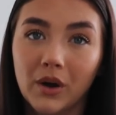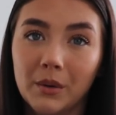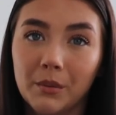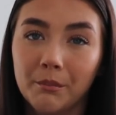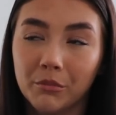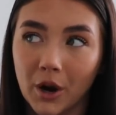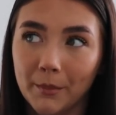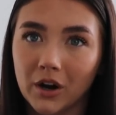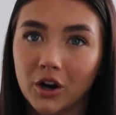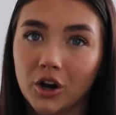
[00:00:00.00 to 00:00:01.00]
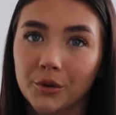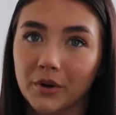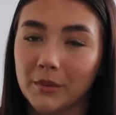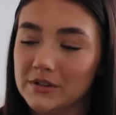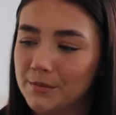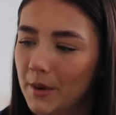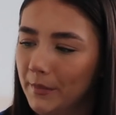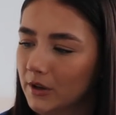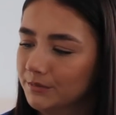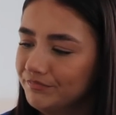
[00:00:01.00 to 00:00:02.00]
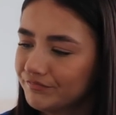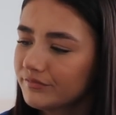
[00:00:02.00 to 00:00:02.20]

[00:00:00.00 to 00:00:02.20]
in Primark Home when I went to Birmingham.